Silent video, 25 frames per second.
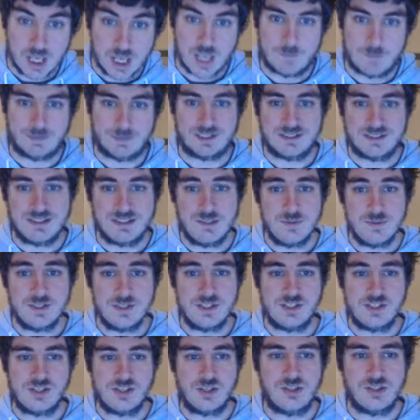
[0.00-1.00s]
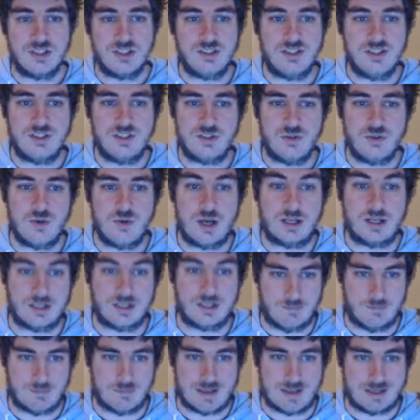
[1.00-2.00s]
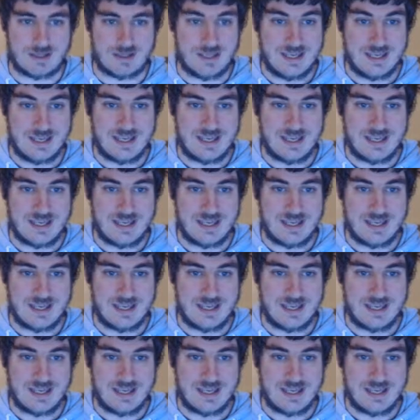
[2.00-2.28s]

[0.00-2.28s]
but the series is certainly due a comeback,